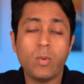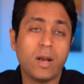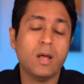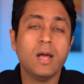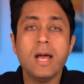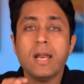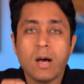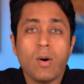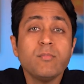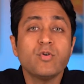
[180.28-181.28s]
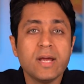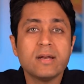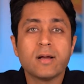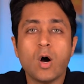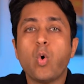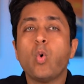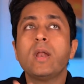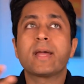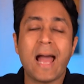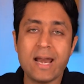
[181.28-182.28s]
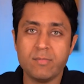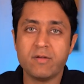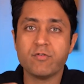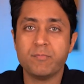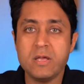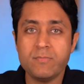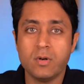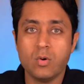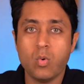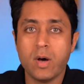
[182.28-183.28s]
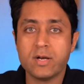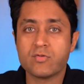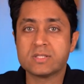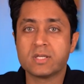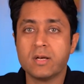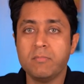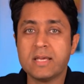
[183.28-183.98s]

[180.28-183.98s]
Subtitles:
Well, now I'm creating a whole academy for people who are interested in